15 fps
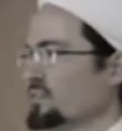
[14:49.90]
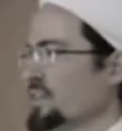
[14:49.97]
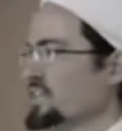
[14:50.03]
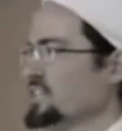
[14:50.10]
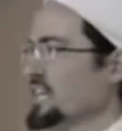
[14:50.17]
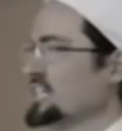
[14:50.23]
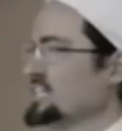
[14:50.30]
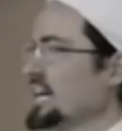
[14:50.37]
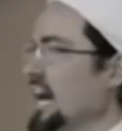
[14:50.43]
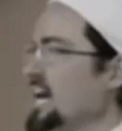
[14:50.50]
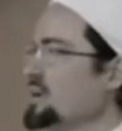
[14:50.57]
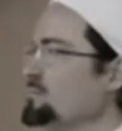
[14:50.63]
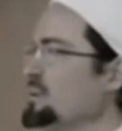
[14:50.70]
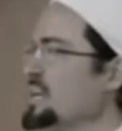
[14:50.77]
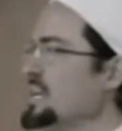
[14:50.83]
They get
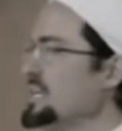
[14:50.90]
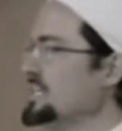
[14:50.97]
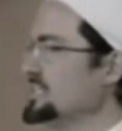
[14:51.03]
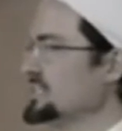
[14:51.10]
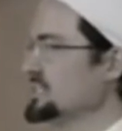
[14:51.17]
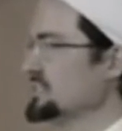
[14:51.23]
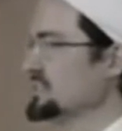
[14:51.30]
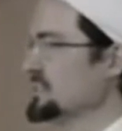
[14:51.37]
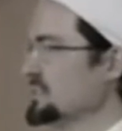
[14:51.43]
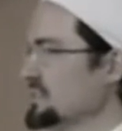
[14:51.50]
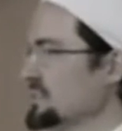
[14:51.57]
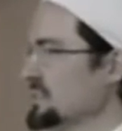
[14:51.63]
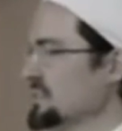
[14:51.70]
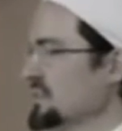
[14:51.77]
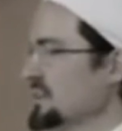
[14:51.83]
diabetes.
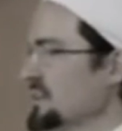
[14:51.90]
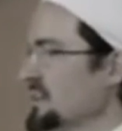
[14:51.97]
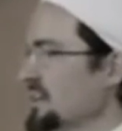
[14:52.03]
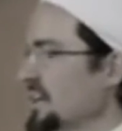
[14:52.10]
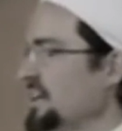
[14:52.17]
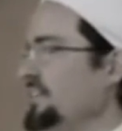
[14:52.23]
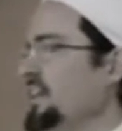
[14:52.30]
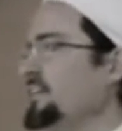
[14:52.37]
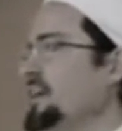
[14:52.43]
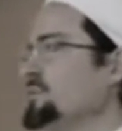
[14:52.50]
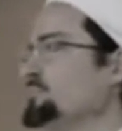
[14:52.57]
And then